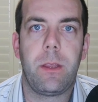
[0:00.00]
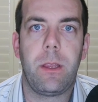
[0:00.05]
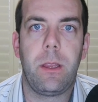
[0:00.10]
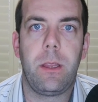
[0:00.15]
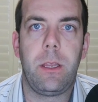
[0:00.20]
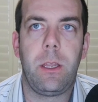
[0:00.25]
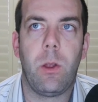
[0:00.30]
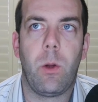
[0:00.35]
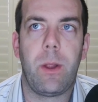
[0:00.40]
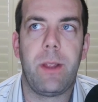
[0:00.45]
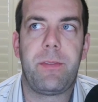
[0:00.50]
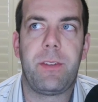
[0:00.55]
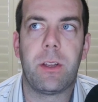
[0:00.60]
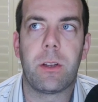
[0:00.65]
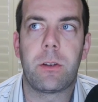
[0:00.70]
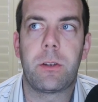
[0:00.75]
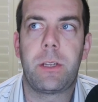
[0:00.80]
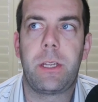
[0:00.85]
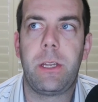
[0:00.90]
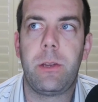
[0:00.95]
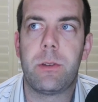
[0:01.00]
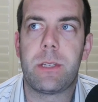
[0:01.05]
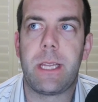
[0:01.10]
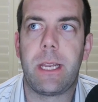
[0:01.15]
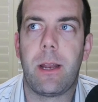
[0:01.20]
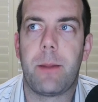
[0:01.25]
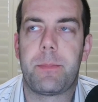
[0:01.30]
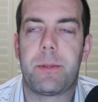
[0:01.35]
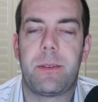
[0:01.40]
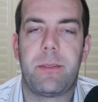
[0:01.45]
if you're using
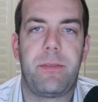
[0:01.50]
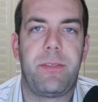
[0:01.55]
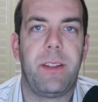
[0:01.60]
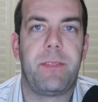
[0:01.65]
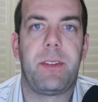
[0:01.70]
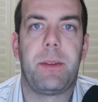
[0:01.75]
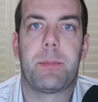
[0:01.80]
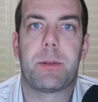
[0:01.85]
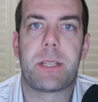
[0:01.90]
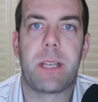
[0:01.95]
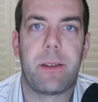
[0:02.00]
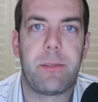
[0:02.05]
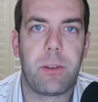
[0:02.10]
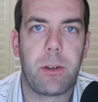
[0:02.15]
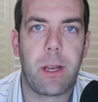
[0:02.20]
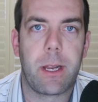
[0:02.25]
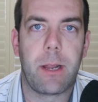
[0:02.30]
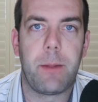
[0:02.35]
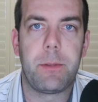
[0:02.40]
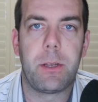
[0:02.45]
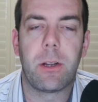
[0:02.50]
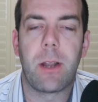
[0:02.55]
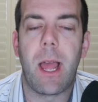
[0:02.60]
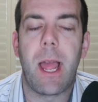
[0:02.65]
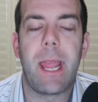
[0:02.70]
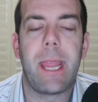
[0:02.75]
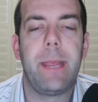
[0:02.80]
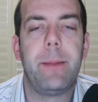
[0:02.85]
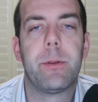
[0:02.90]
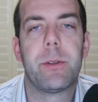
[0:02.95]
up to 50% of your income, you're not
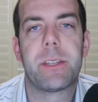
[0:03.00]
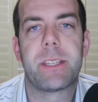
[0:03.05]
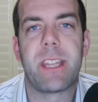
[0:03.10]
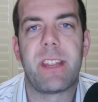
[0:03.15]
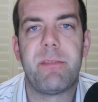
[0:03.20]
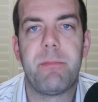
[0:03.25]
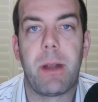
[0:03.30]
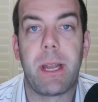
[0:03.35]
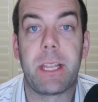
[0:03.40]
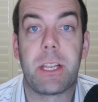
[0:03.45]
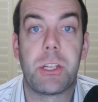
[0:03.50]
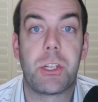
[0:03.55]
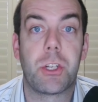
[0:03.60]
able to save money because